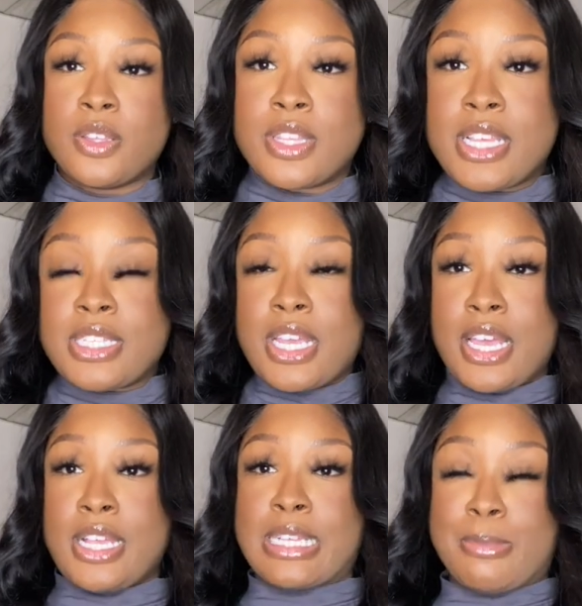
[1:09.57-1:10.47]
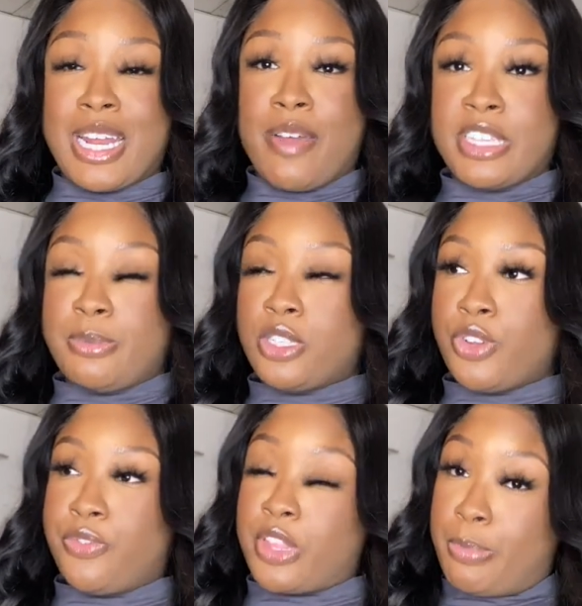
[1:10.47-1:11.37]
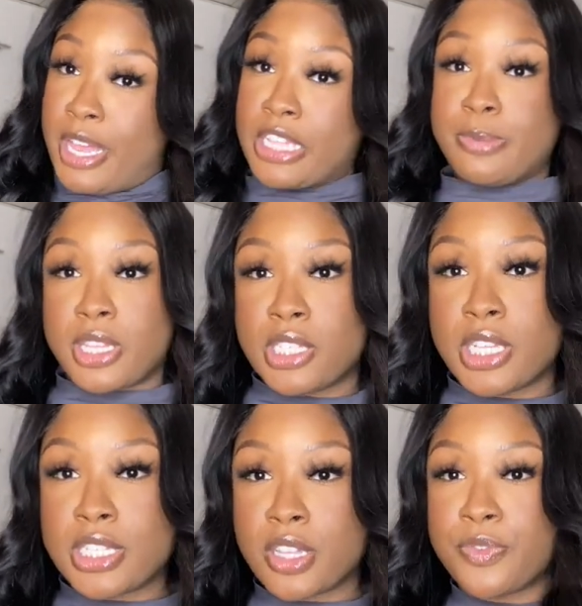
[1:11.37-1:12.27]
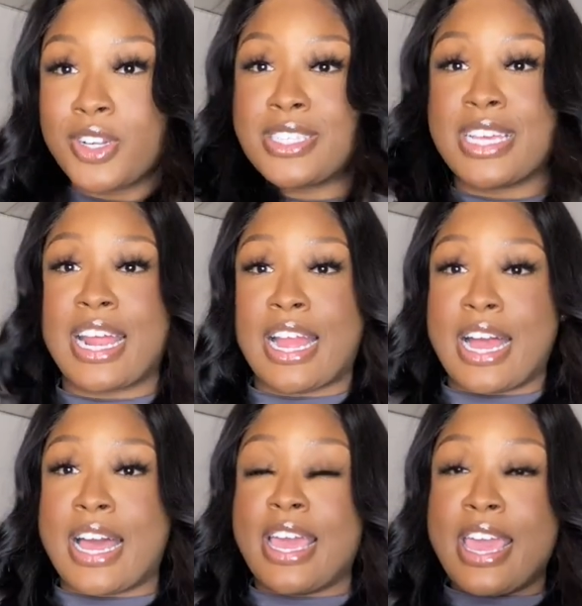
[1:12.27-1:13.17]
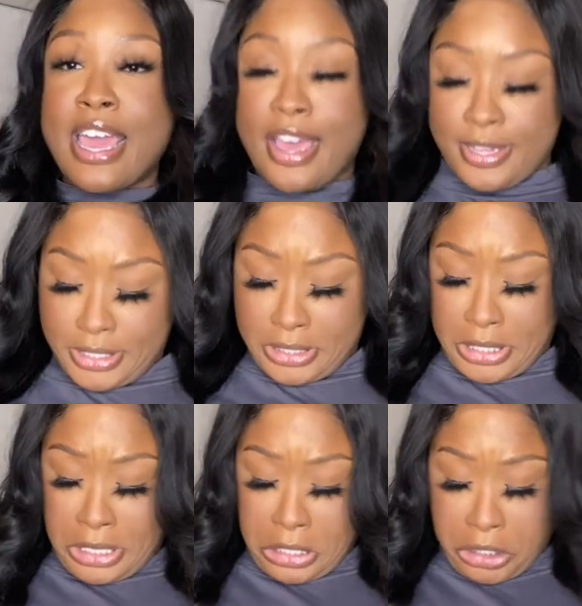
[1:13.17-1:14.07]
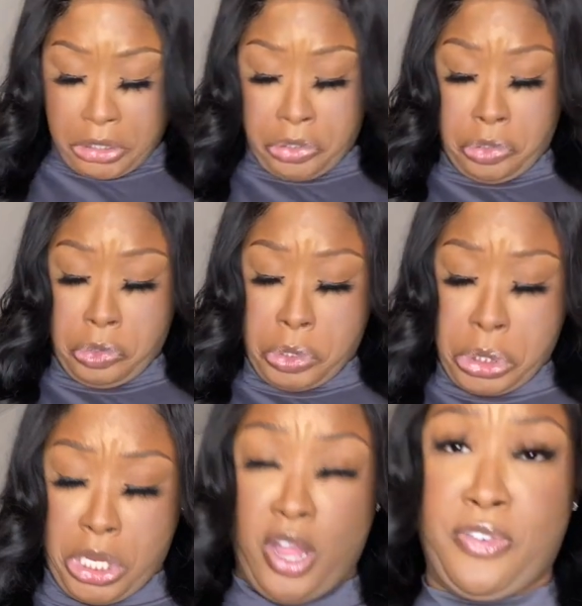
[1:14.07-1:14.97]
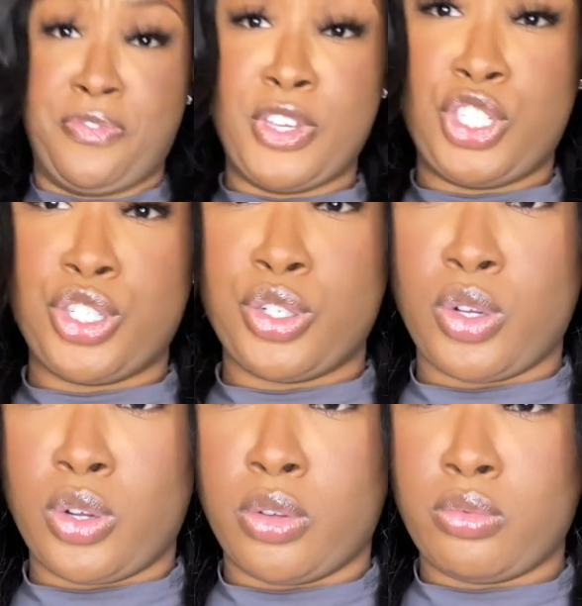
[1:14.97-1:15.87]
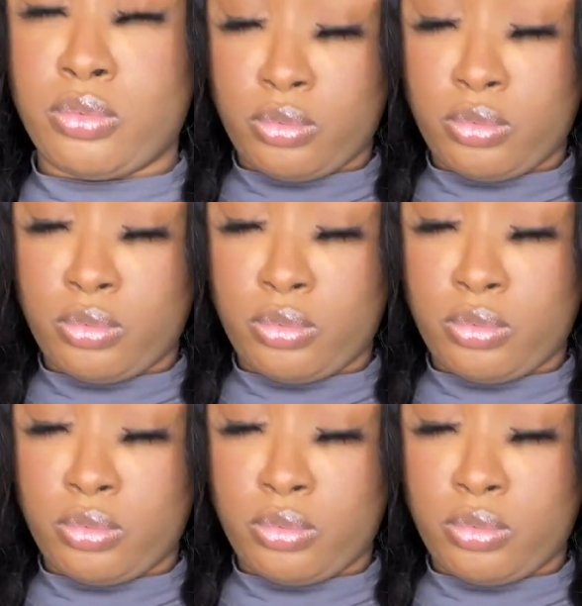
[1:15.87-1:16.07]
So this is, I'm going to have a split screen for the pants, but this is the first set I got. It just says official